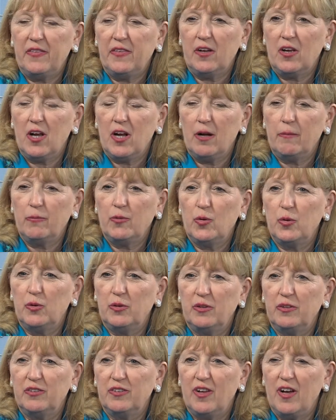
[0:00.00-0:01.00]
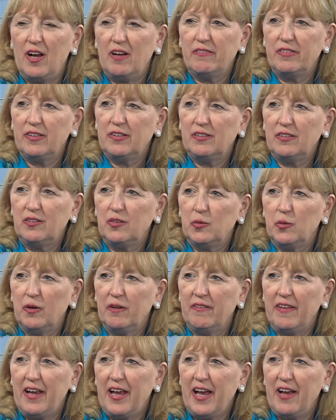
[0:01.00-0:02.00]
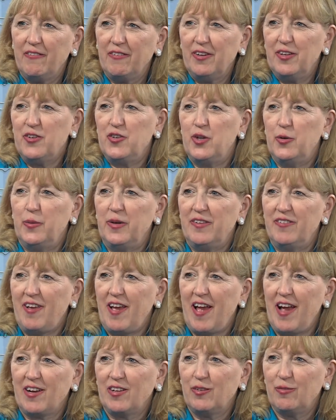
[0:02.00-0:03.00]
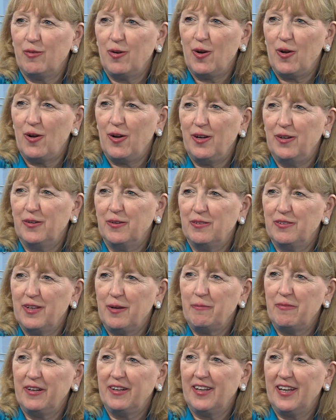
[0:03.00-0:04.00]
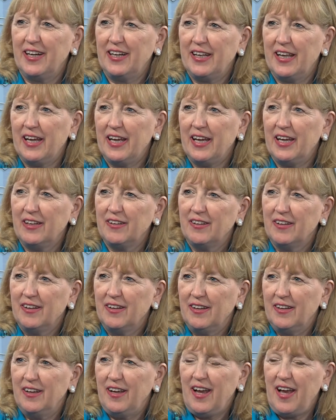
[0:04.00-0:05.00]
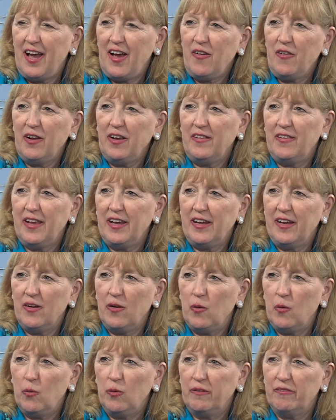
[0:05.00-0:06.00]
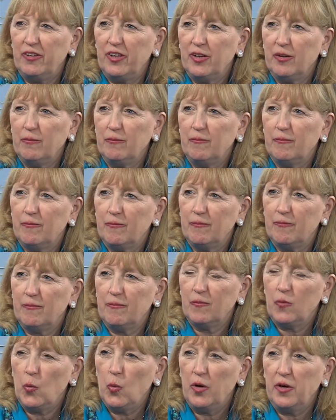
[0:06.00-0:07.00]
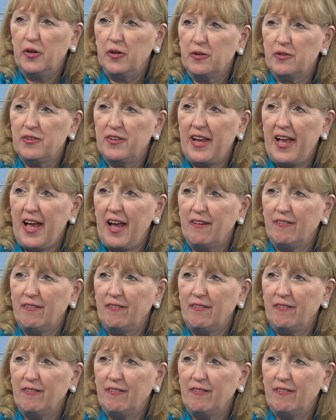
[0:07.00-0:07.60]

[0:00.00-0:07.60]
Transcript: the comptroller's office or they have an issue with tax fraud yeah. or something like that, how can they get a hold of you or your uh, staff?